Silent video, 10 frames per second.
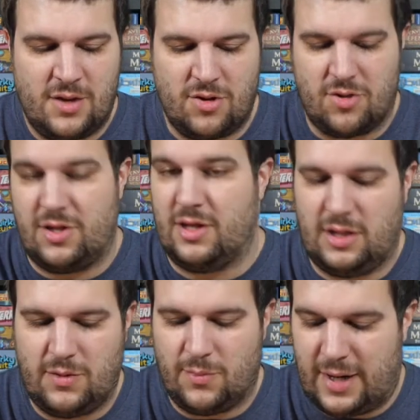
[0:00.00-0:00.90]
The other thing to
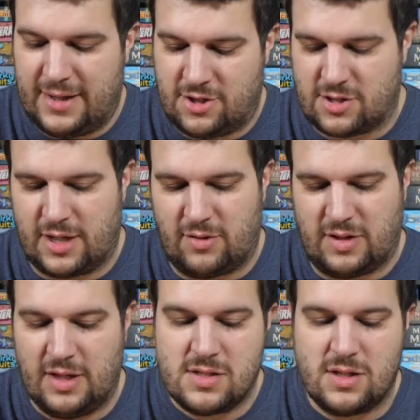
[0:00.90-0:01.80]
keep in mind, just like with
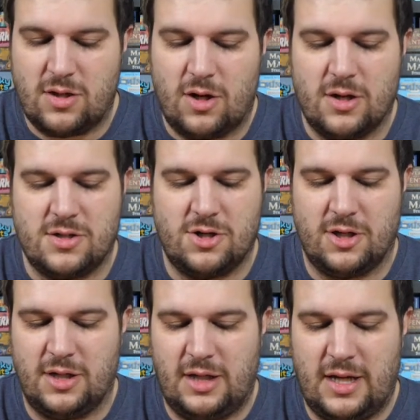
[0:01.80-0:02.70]
the instant card, is you're
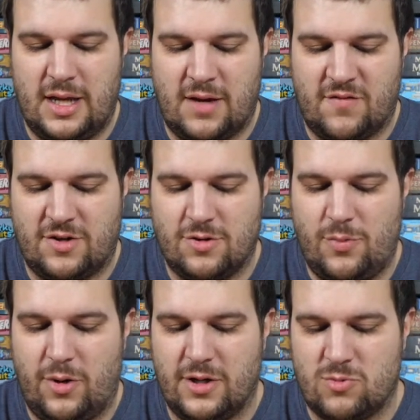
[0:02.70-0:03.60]
going to get a victory
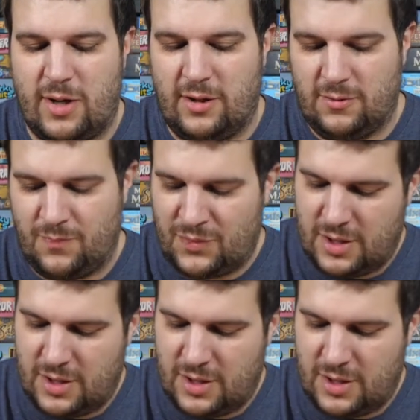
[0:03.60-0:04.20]
point as well.